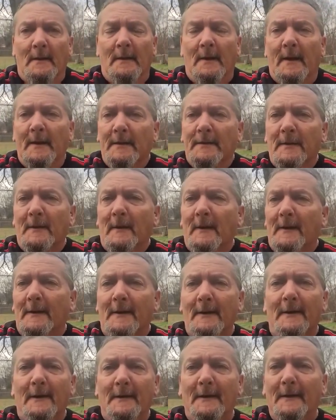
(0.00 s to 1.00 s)
A lot of talk
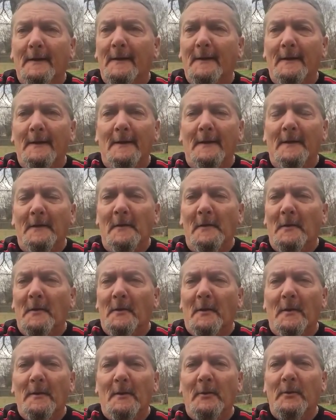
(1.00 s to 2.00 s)

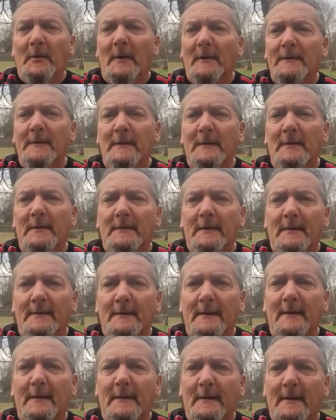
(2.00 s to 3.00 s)
all across the
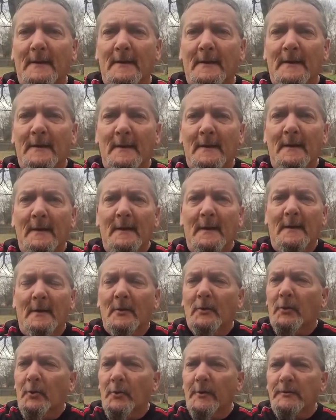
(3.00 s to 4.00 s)
internet, and
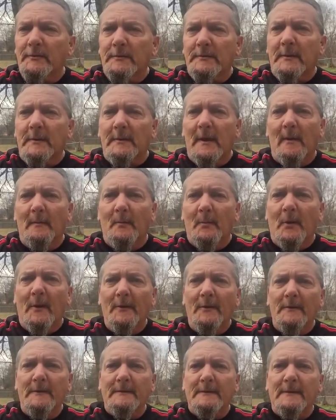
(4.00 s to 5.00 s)
Christian
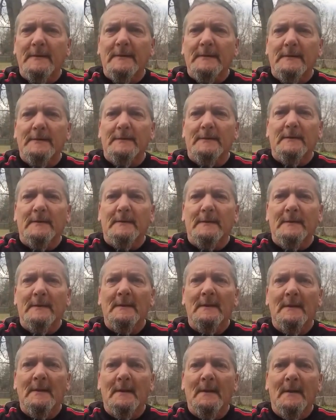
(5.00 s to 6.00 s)
brothers and sisters,
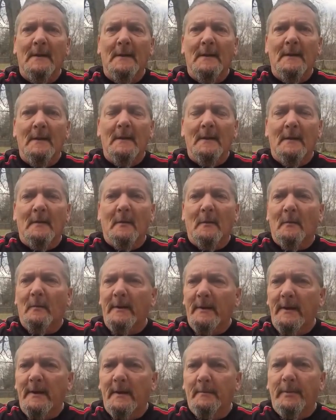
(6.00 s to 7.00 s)
well,
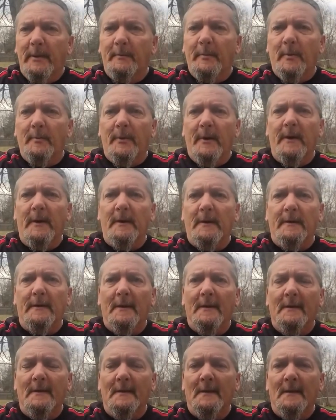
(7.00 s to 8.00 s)
we need to be prepared